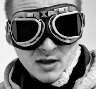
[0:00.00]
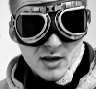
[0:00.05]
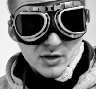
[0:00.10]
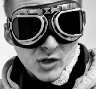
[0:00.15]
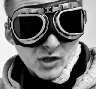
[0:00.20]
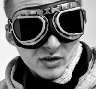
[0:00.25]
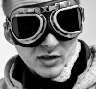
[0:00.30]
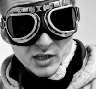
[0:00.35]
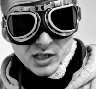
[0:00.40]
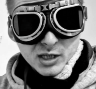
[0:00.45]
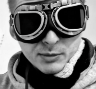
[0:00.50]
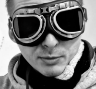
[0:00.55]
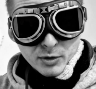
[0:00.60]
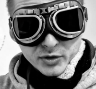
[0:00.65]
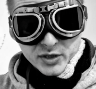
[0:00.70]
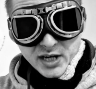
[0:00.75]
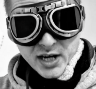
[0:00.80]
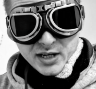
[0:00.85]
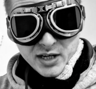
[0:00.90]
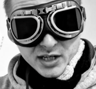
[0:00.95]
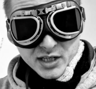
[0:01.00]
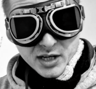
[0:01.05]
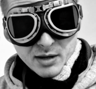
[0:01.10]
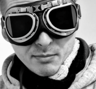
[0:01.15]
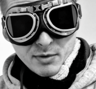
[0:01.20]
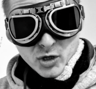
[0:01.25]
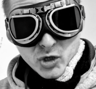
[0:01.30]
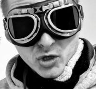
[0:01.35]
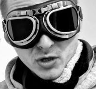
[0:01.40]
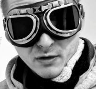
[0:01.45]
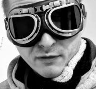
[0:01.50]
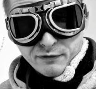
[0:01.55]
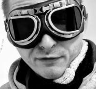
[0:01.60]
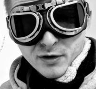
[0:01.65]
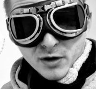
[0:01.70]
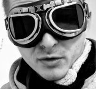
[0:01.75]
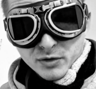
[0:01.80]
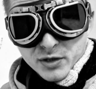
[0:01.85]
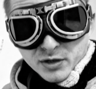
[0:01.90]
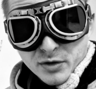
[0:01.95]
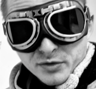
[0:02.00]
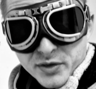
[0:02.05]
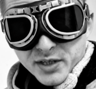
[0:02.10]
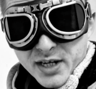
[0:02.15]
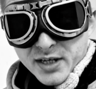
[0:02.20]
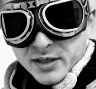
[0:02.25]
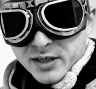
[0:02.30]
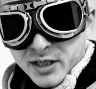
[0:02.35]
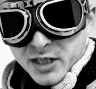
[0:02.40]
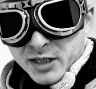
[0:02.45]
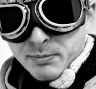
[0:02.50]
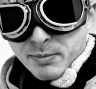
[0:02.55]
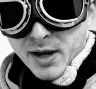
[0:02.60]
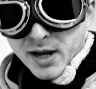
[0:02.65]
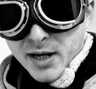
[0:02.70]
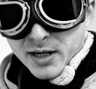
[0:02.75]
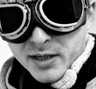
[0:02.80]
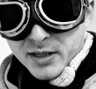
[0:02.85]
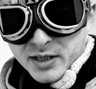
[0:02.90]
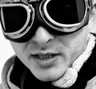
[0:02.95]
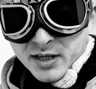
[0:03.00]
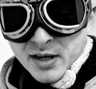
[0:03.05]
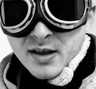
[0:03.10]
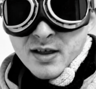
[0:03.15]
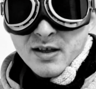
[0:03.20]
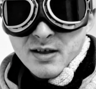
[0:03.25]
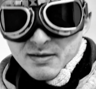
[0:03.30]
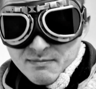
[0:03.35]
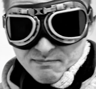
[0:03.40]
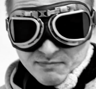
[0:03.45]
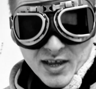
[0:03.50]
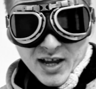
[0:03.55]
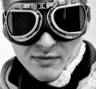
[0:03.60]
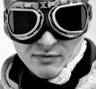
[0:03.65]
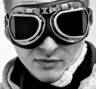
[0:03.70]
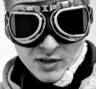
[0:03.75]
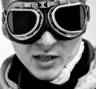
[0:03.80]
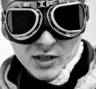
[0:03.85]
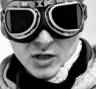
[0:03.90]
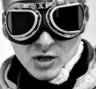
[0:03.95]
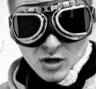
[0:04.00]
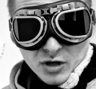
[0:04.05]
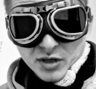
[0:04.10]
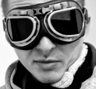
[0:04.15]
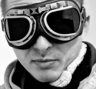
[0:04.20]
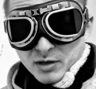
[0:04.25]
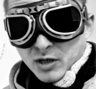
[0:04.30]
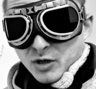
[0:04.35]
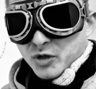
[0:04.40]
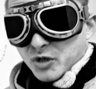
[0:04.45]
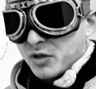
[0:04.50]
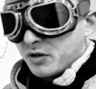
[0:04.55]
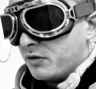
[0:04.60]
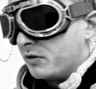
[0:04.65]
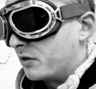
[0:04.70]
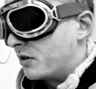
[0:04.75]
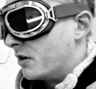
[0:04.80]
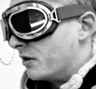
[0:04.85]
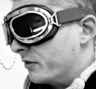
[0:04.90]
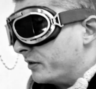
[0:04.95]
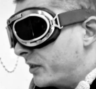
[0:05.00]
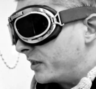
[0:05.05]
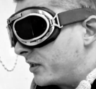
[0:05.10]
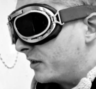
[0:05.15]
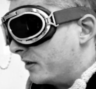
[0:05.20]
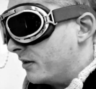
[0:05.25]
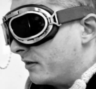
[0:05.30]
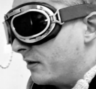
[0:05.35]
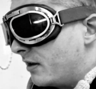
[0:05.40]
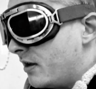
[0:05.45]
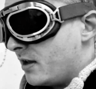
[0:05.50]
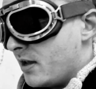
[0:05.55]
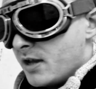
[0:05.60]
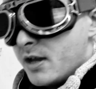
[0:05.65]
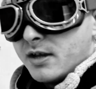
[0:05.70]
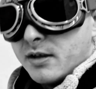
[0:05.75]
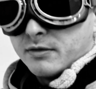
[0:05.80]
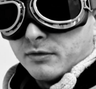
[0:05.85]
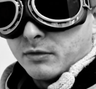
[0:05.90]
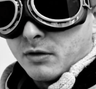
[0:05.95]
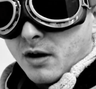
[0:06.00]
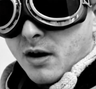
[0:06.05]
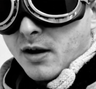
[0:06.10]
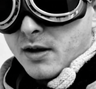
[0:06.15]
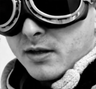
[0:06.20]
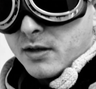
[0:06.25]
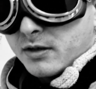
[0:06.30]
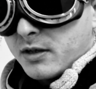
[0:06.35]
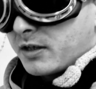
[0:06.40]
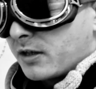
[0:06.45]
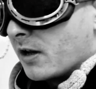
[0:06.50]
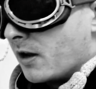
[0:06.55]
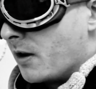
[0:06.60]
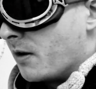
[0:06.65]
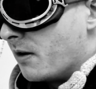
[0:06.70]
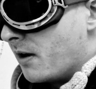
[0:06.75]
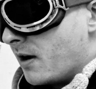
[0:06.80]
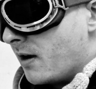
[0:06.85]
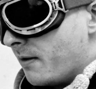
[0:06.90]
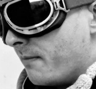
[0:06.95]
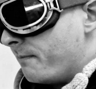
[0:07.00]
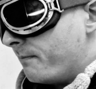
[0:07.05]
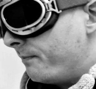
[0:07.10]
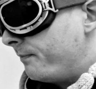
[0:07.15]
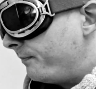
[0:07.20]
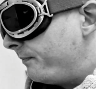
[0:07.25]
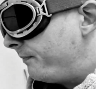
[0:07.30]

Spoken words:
Just this spontaneous emission of photons into space, and this cosmological constant, right? So,